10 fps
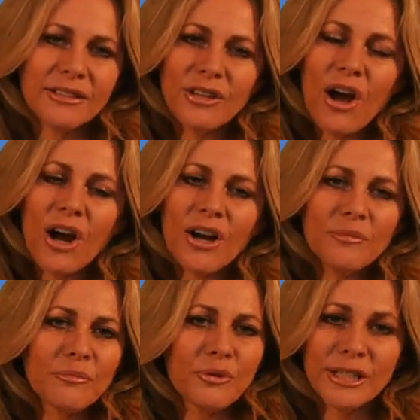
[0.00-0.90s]
this
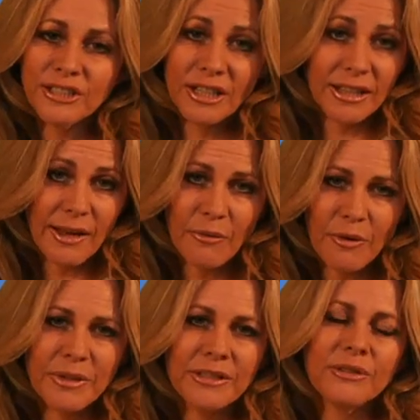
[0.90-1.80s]
heart bridging that
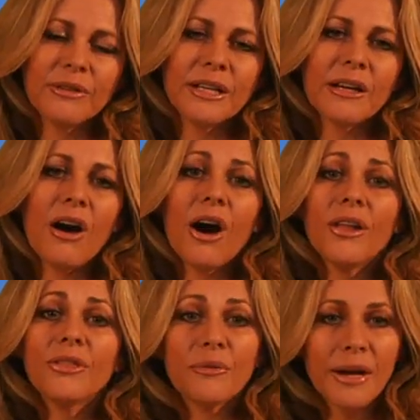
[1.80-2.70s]
we'll be doing
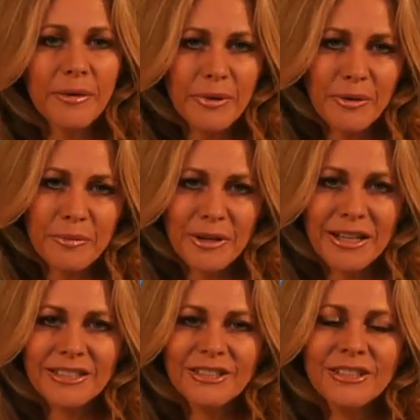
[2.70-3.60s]
on the Rainbow
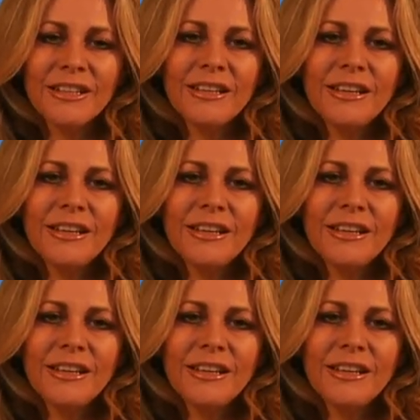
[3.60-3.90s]
Bridge.